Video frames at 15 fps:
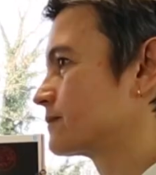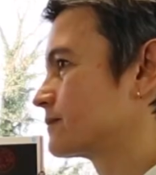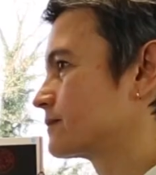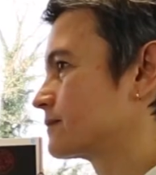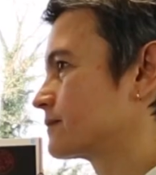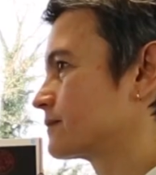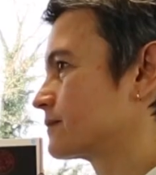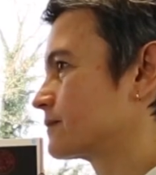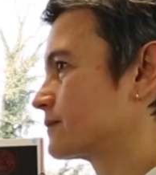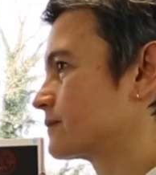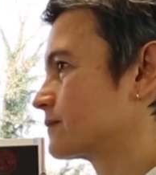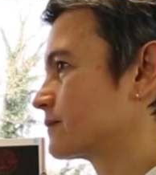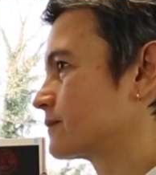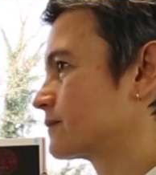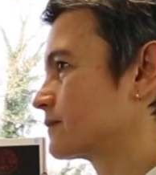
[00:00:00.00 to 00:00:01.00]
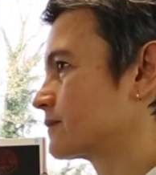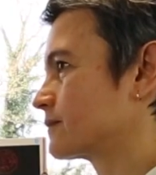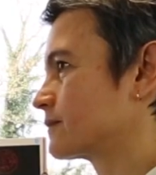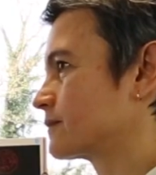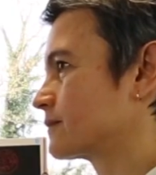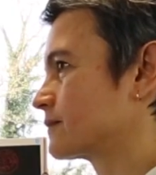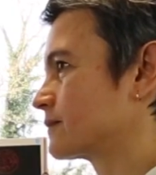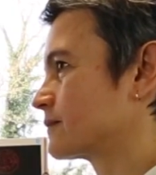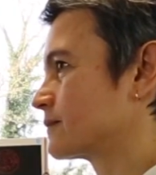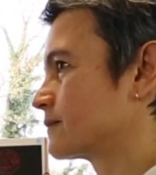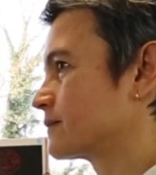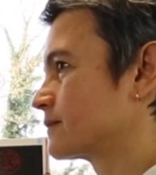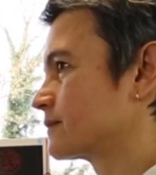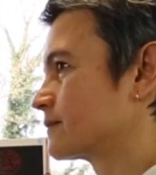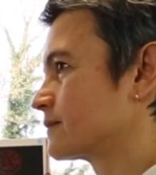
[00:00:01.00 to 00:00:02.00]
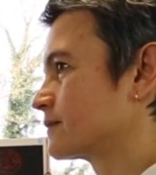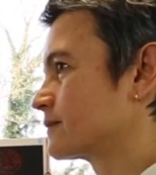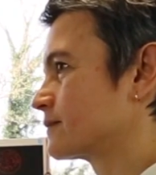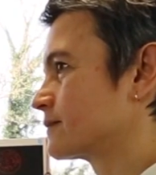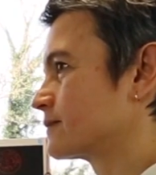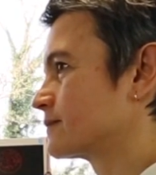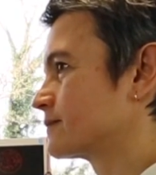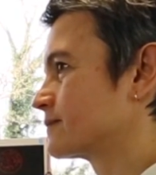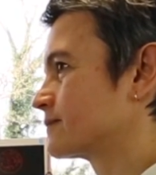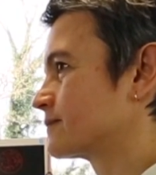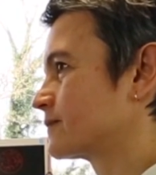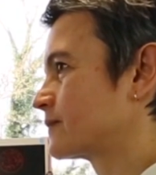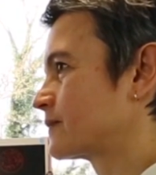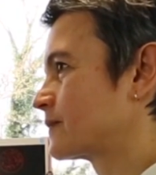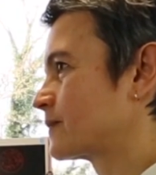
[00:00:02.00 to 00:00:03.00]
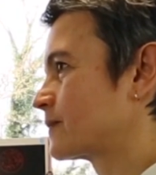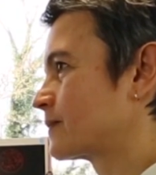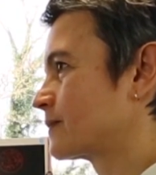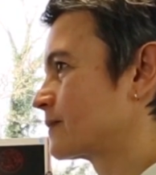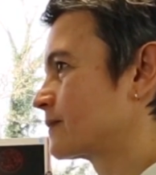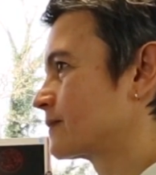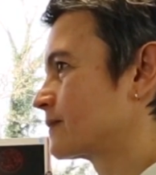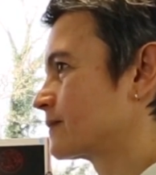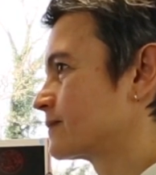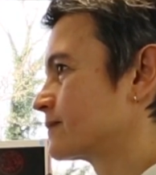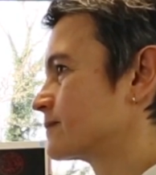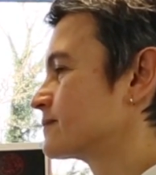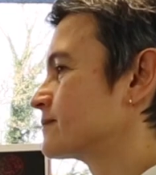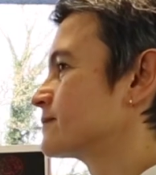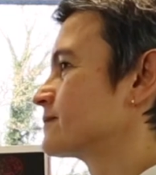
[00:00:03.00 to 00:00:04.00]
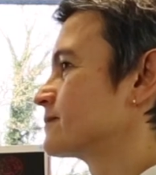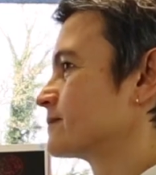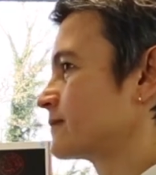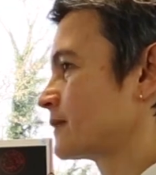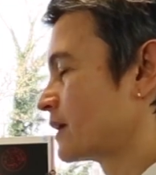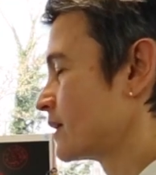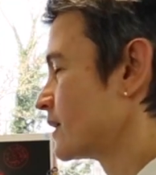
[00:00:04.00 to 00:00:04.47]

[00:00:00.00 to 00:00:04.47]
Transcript: (silent)